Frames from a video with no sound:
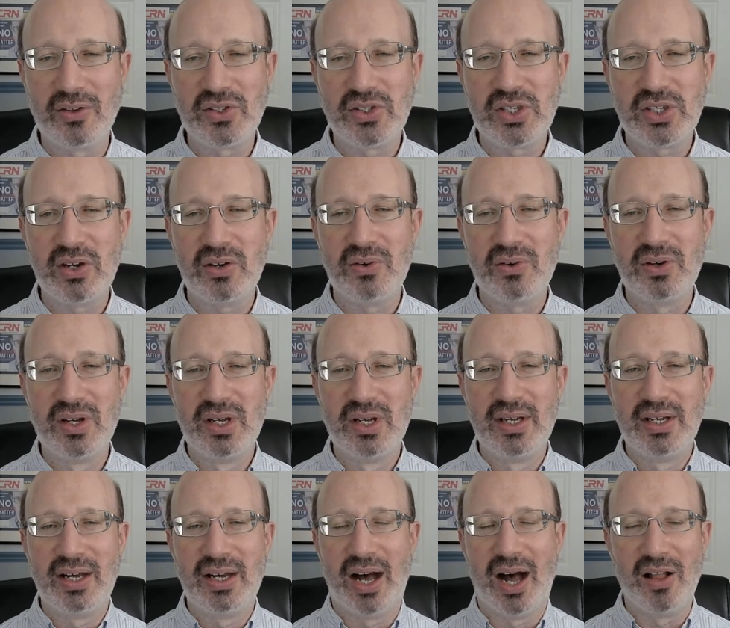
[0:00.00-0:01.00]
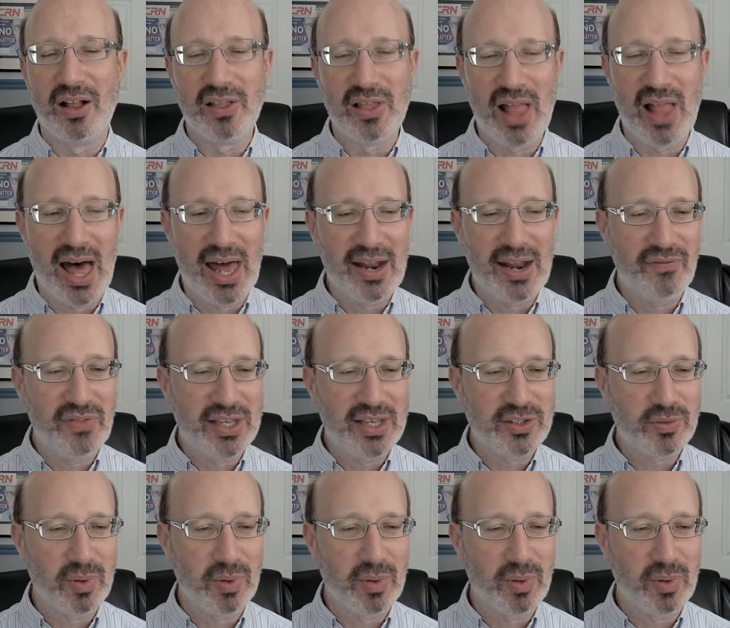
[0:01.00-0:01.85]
So a lot of this,